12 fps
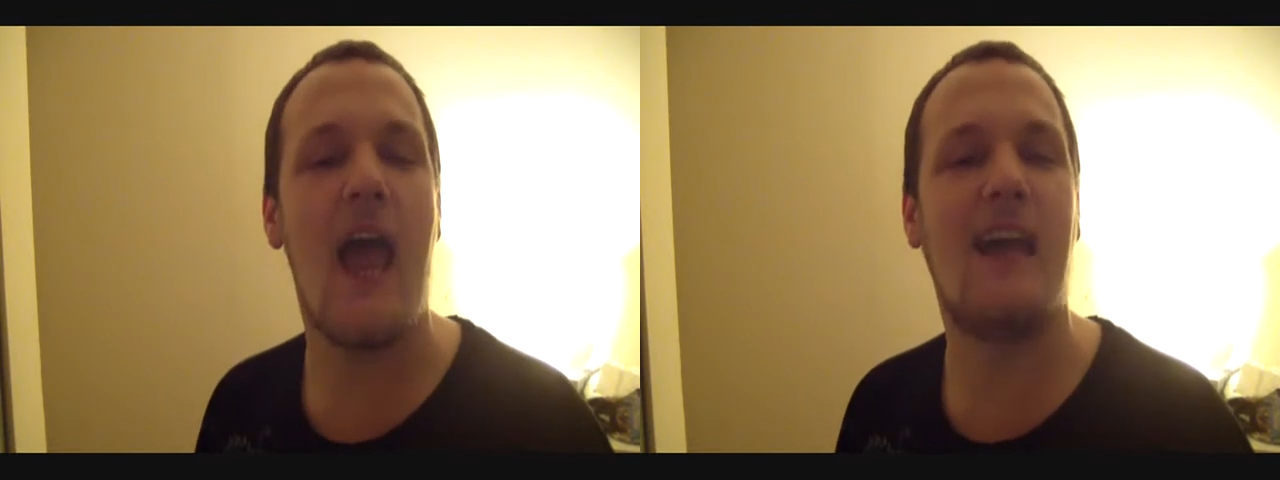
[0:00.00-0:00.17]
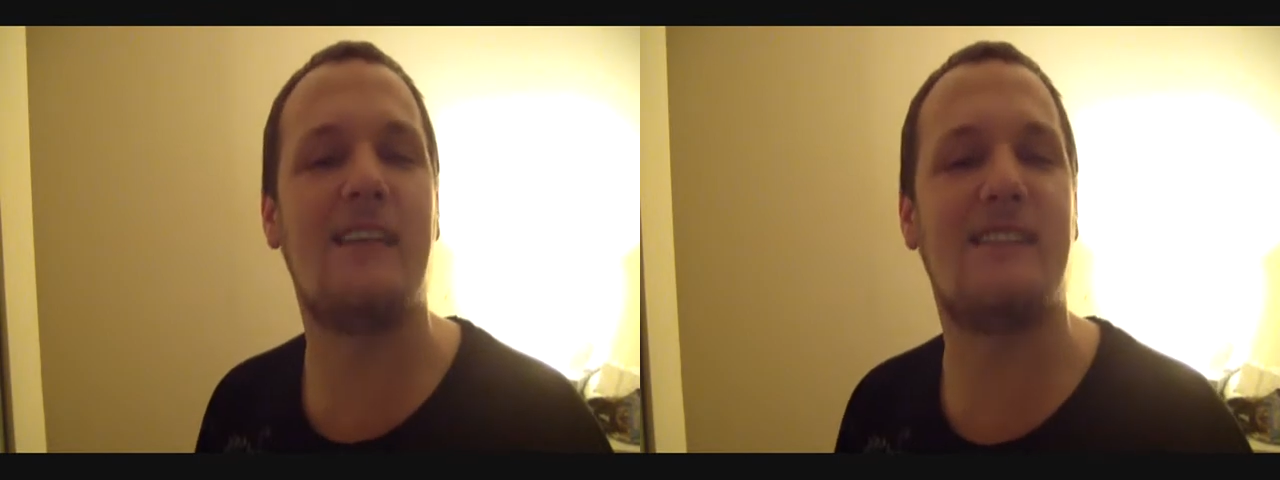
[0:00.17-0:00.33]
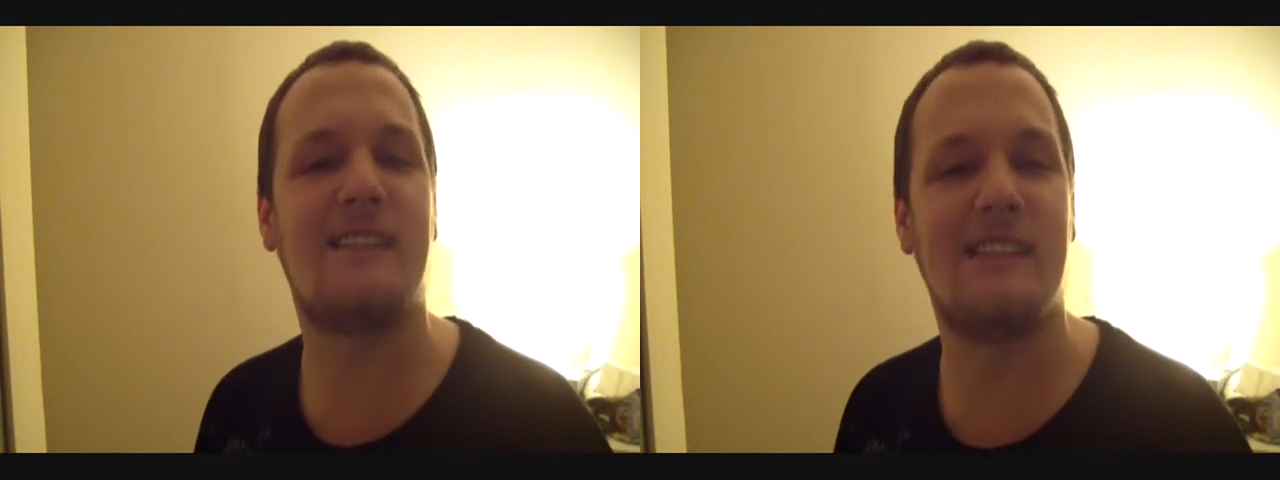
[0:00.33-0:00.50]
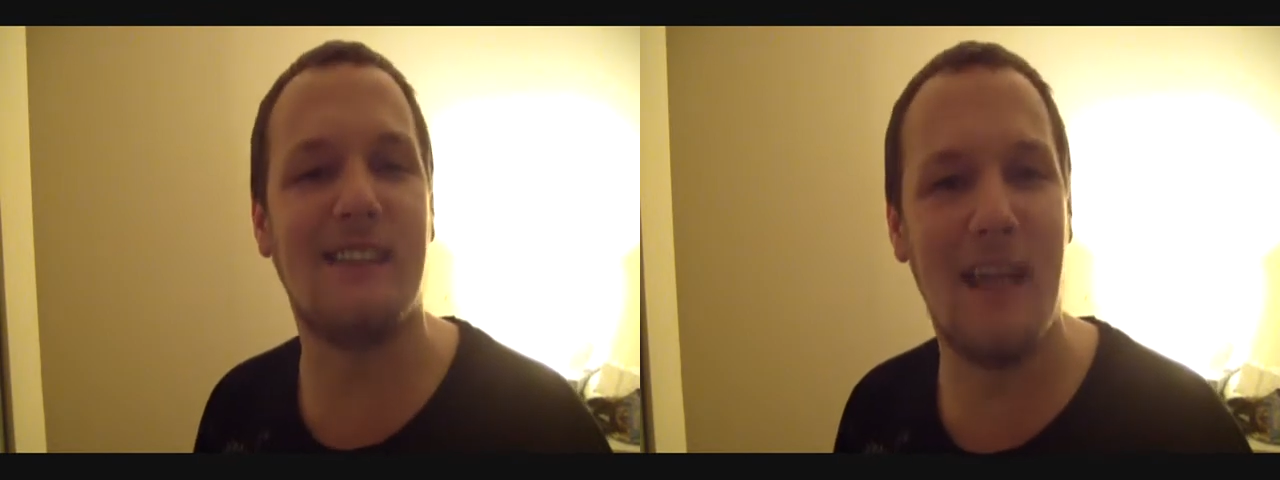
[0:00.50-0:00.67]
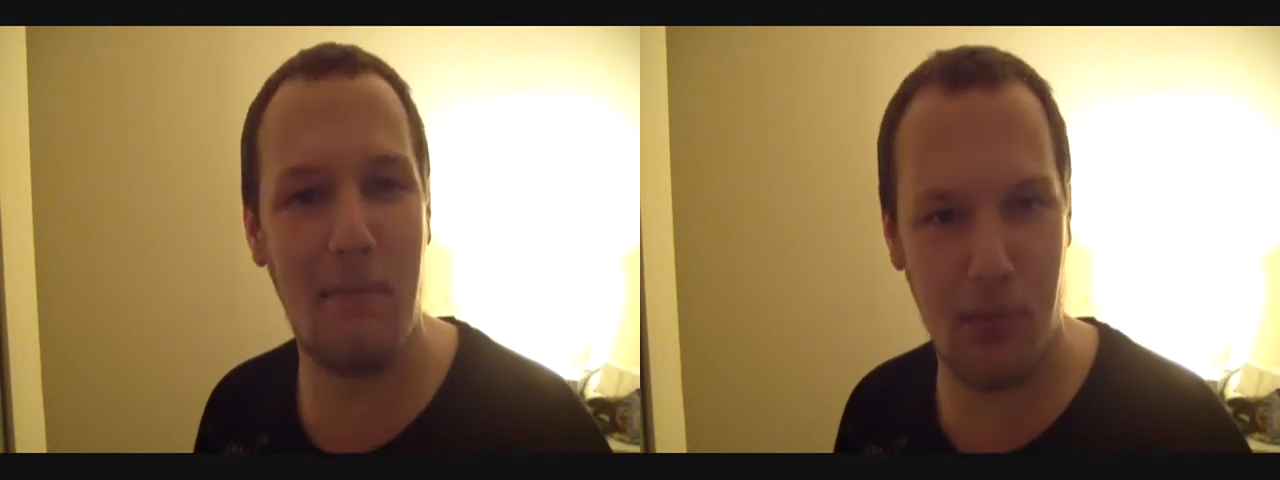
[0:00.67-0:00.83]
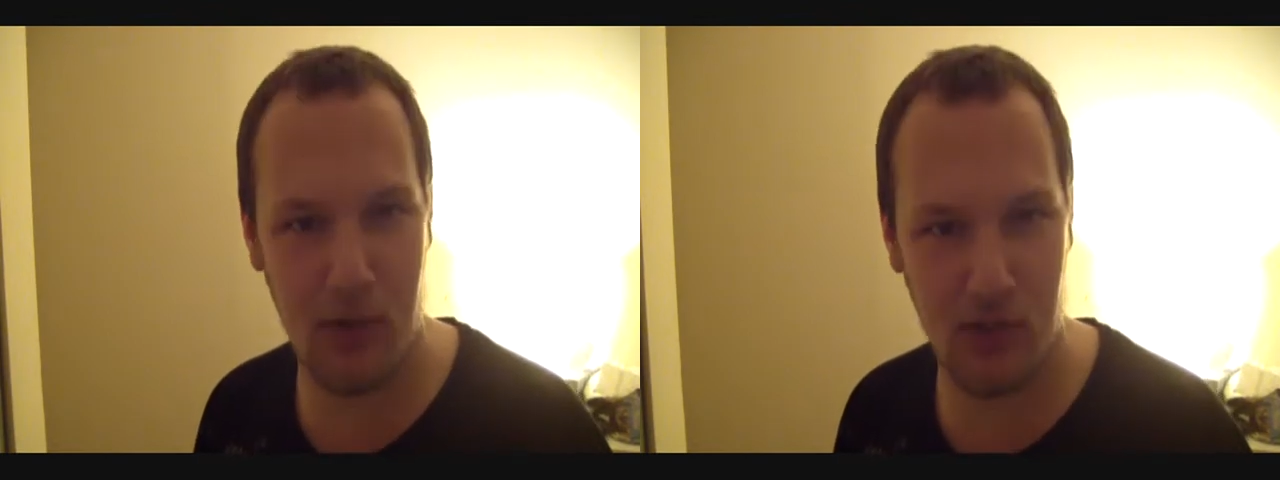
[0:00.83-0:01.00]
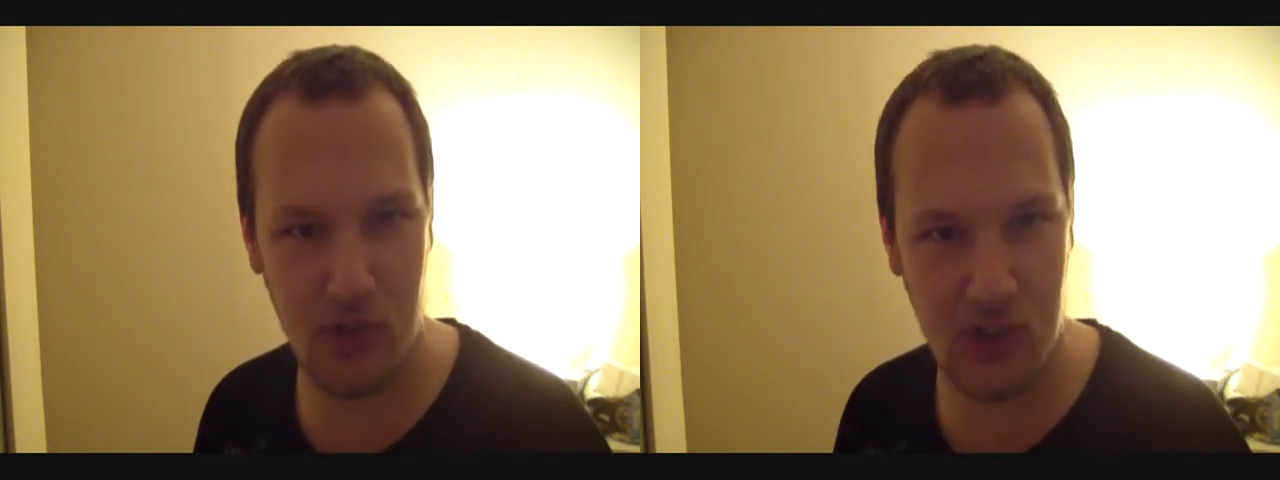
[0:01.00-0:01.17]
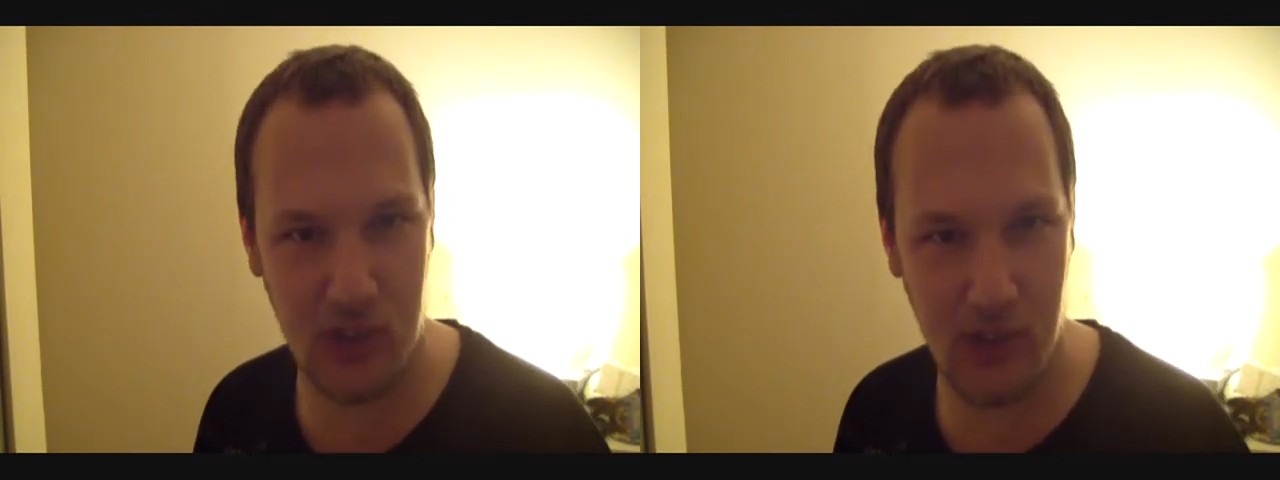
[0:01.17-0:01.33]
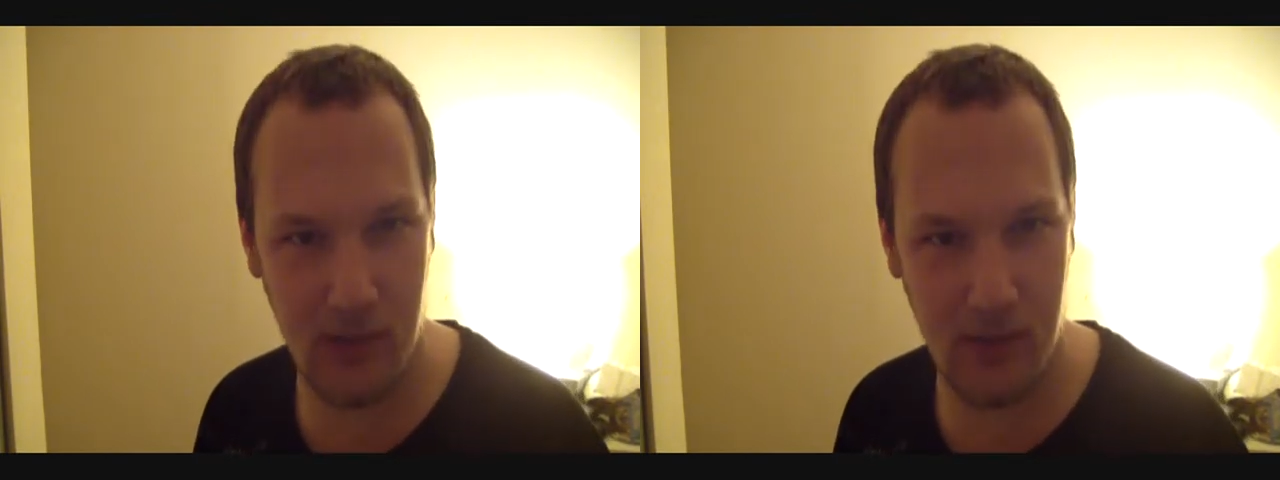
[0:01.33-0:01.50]
and
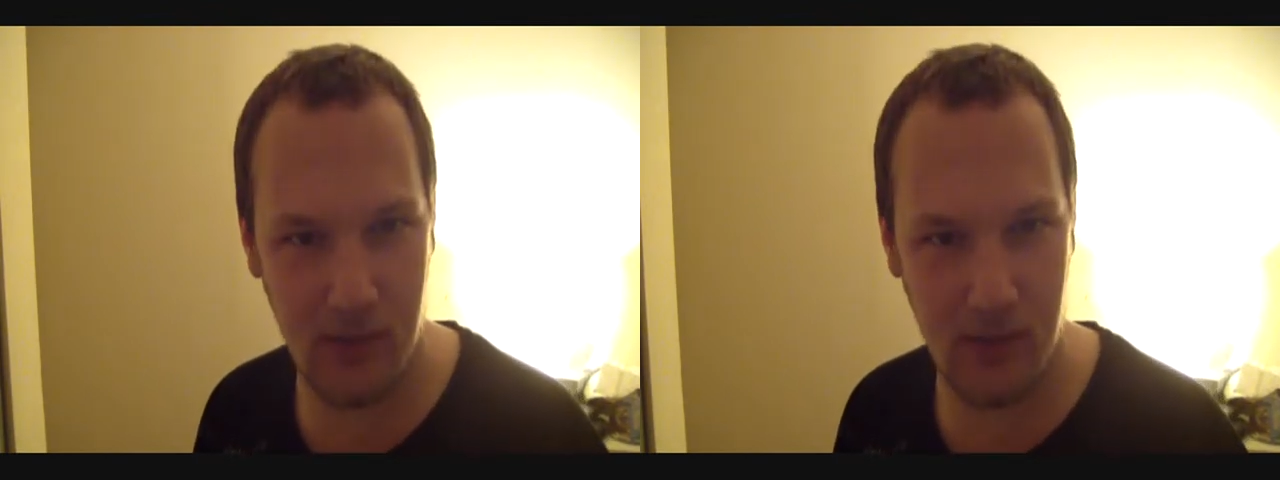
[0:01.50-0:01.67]
slippers.